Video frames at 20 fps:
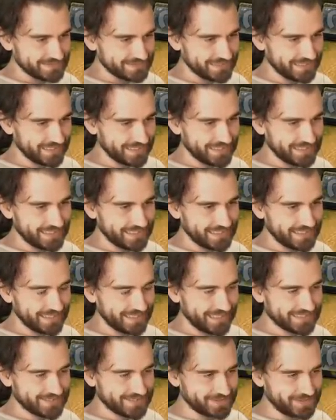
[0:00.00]
Ah,
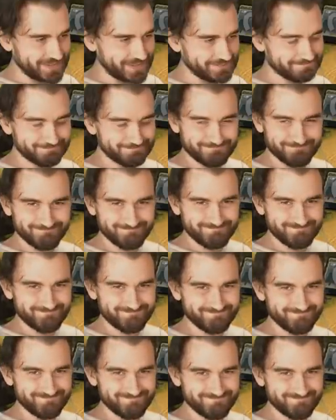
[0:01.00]
that's not good.
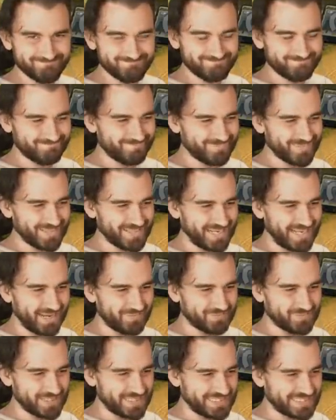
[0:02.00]
I'm gonna
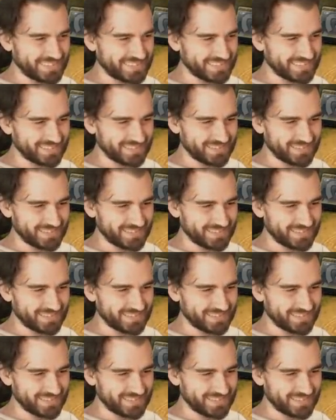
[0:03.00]
have to eat.